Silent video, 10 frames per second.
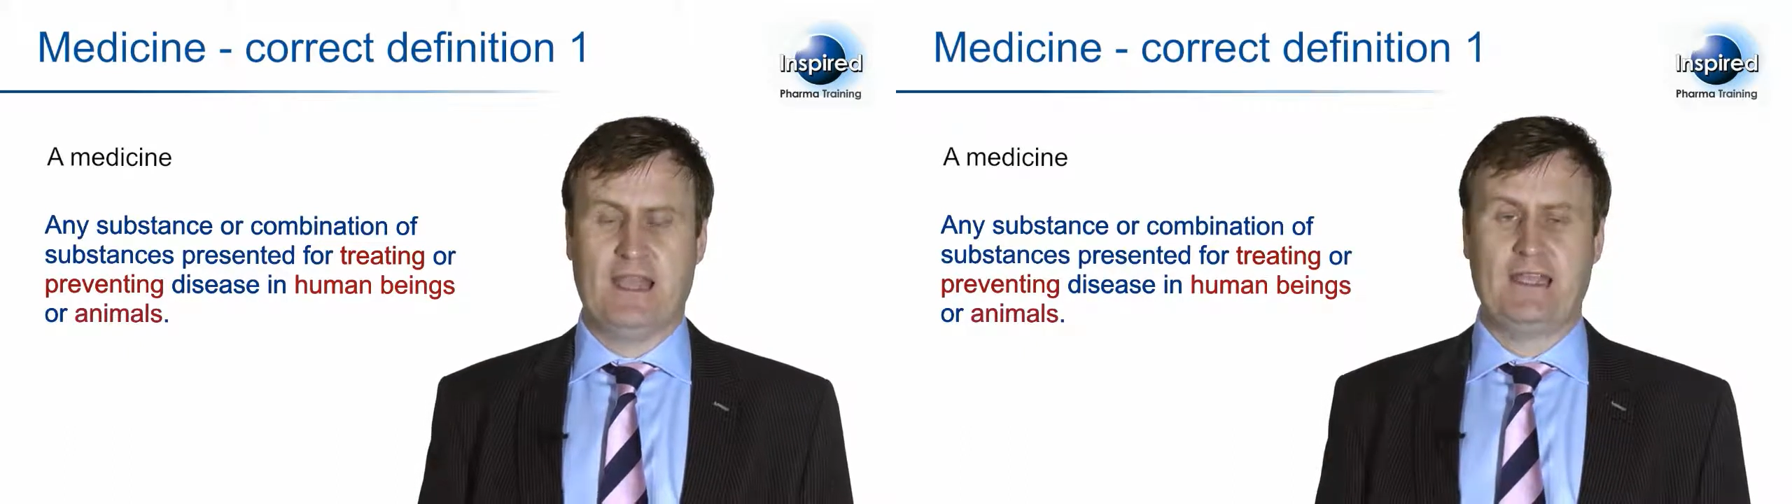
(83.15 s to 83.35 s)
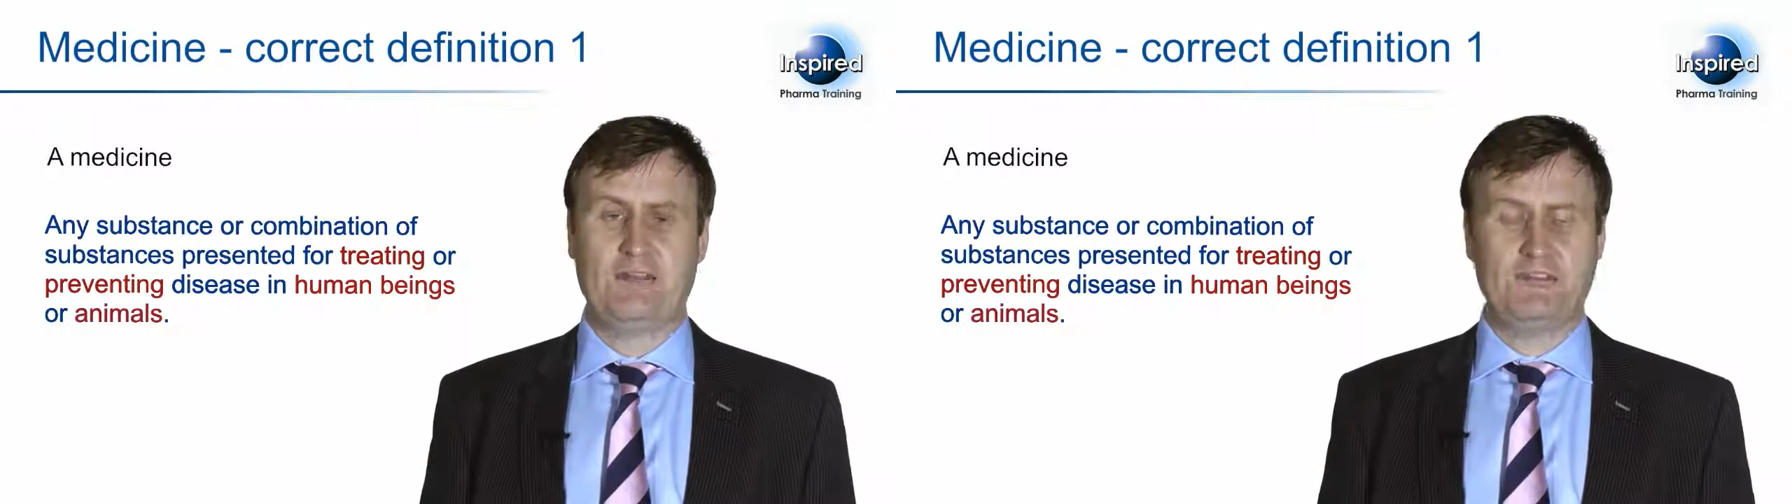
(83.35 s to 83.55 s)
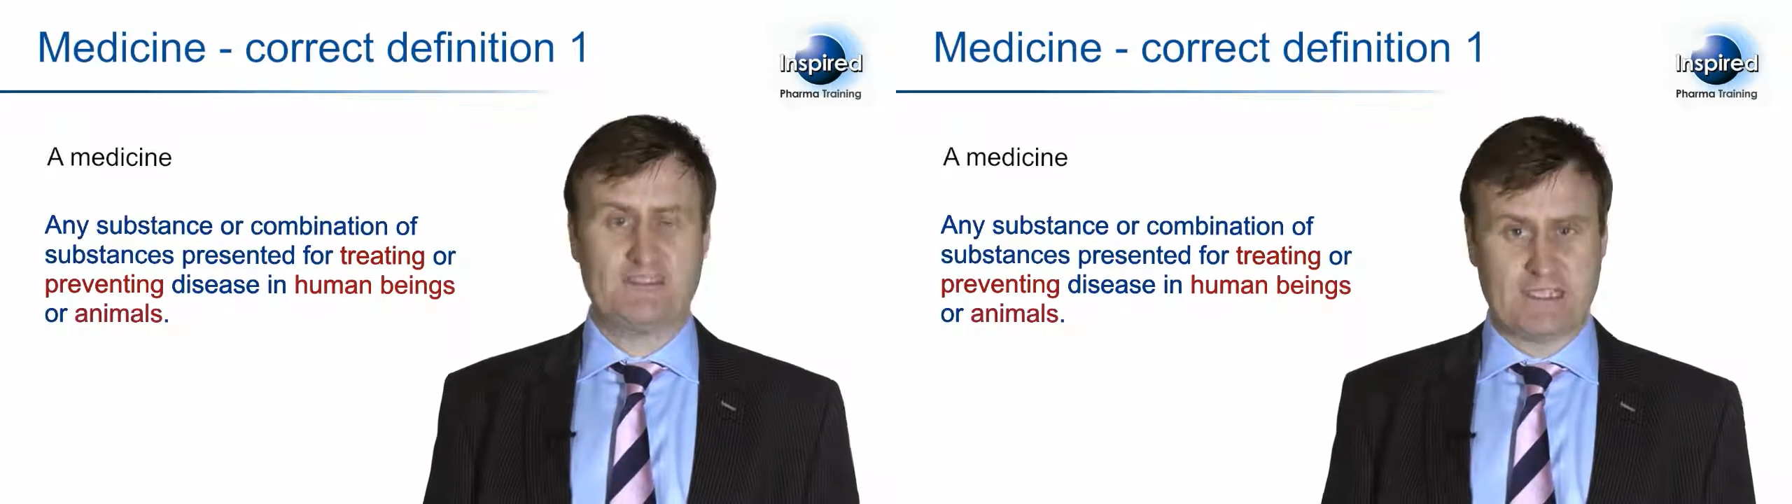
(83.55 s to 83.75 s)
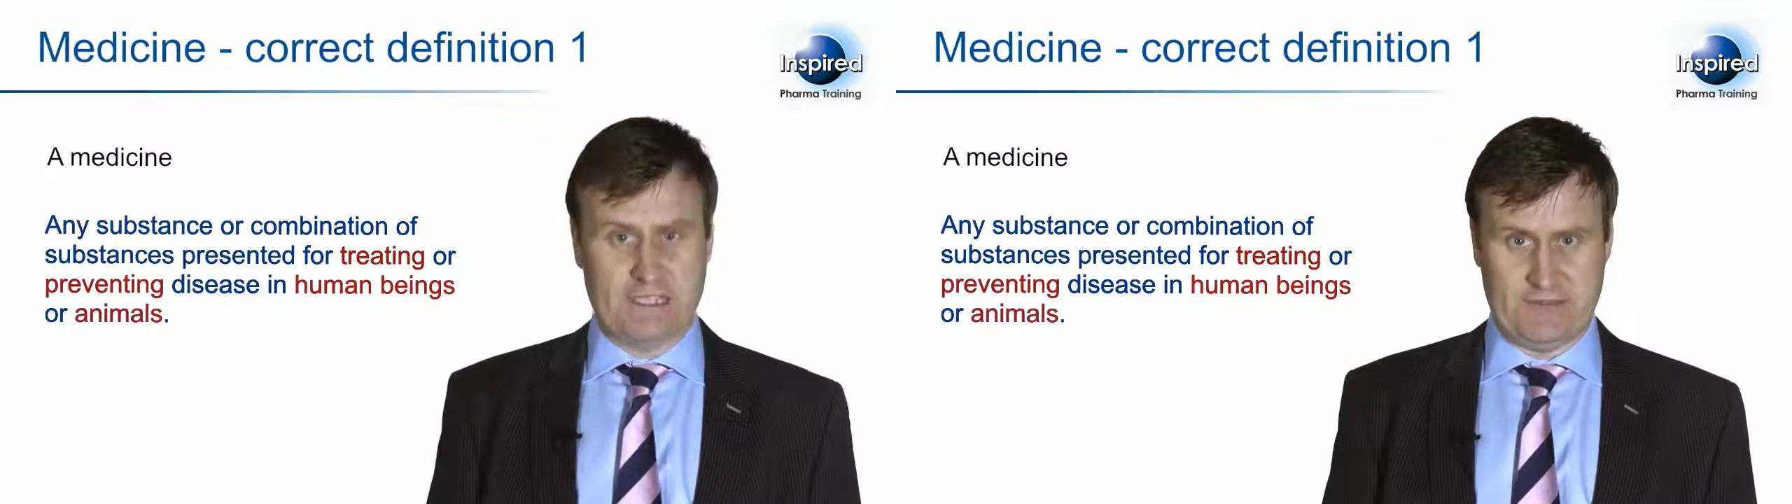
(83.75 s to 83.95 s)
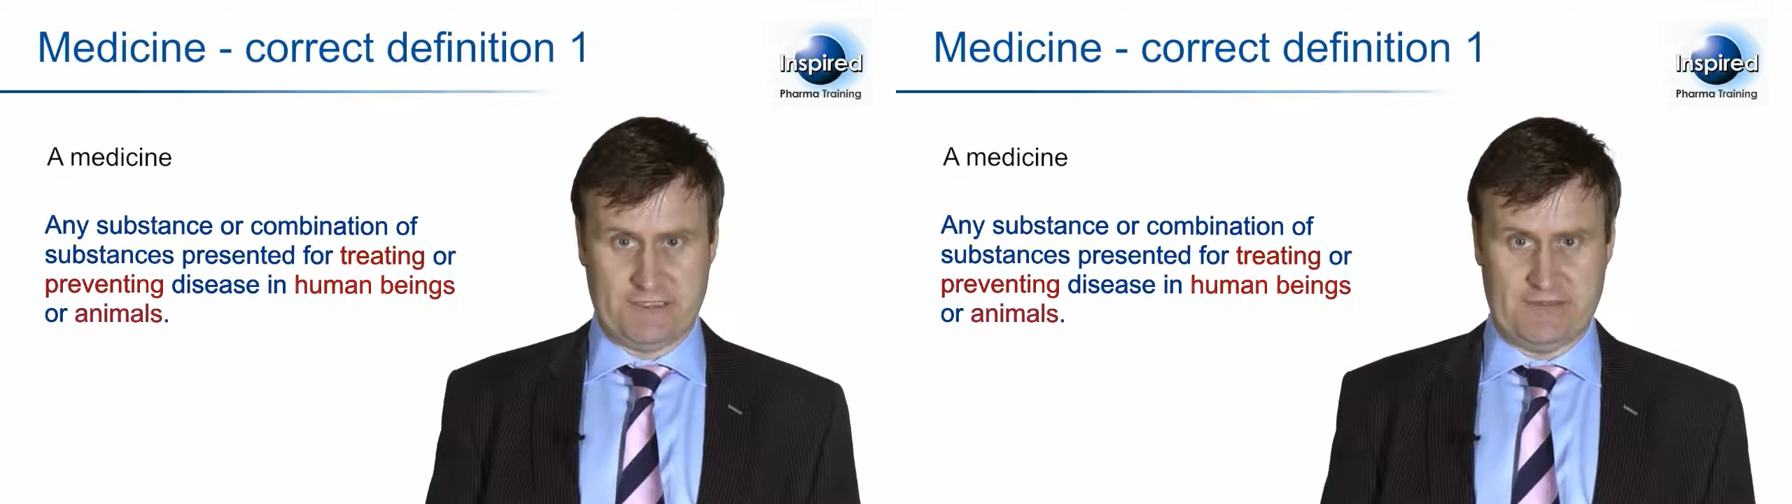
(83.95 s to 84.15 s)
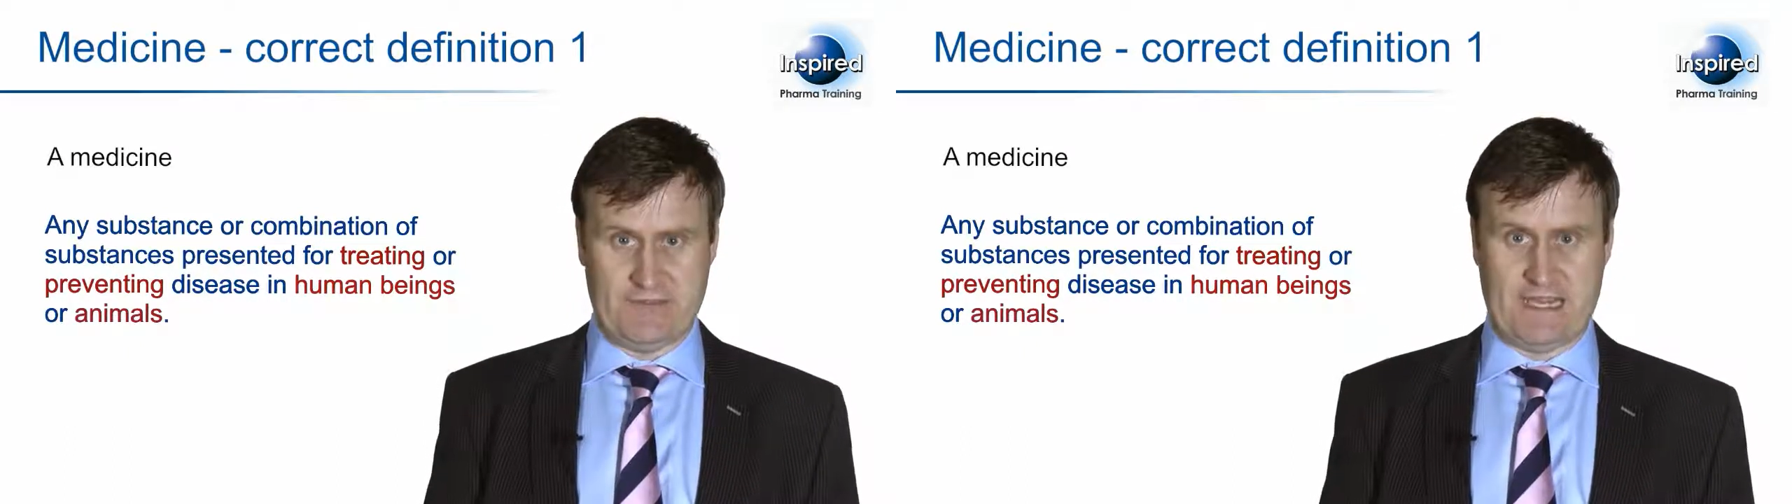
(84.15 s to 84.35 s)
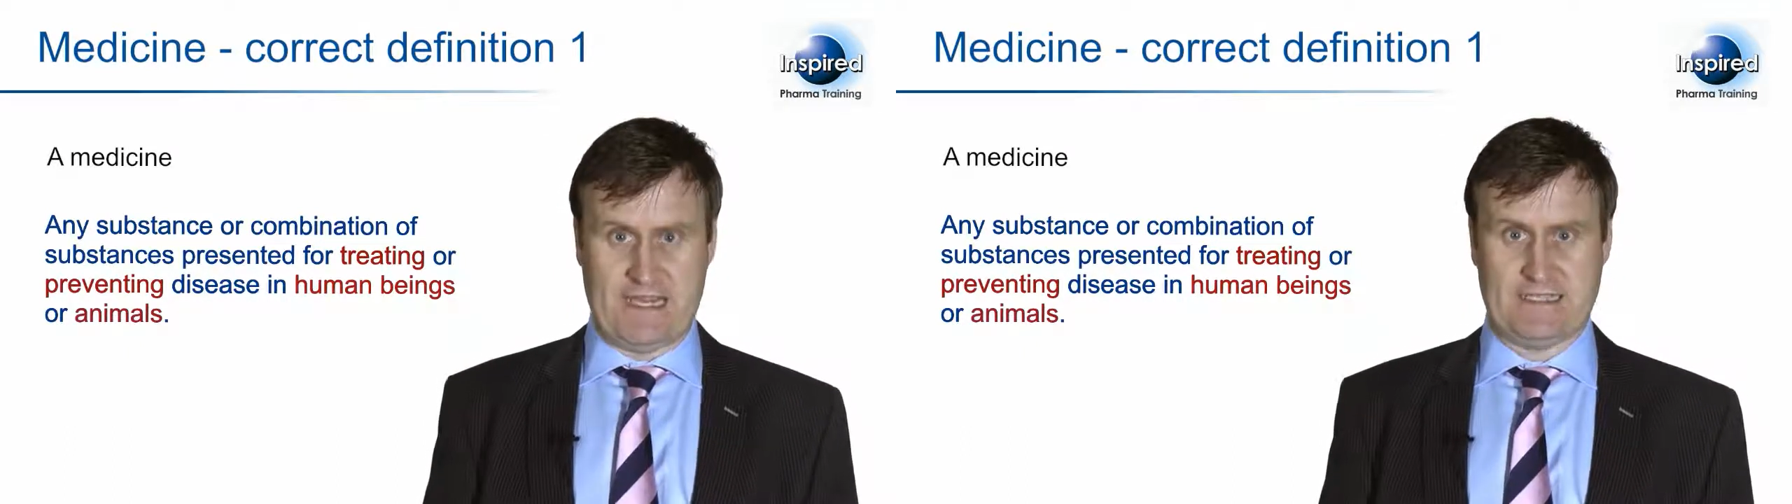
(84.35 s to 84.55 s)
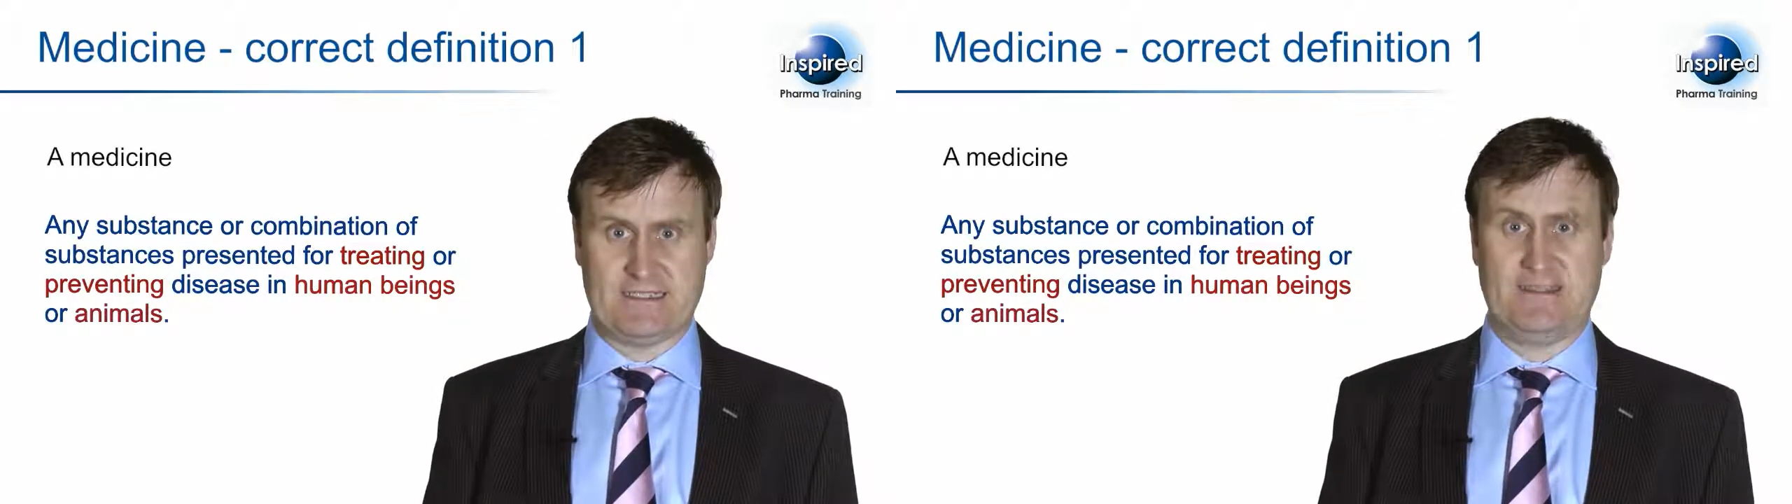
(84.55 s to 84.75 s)
It also covers the
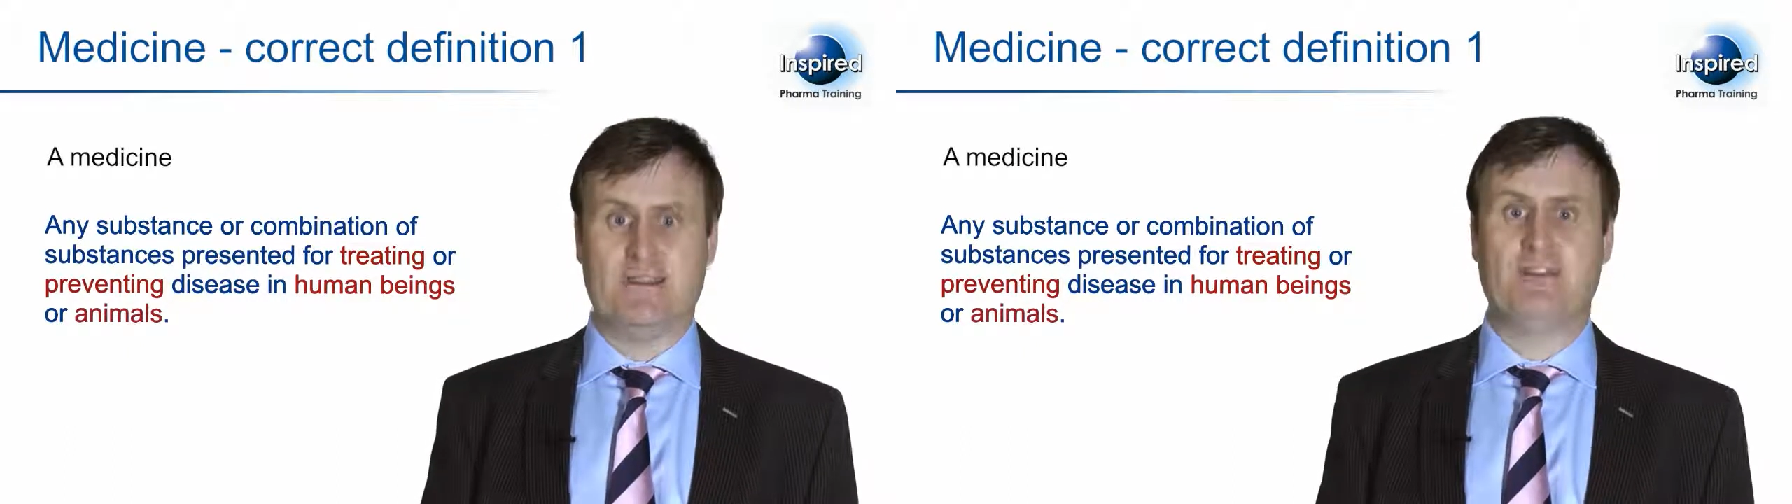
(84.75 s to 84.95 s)
fact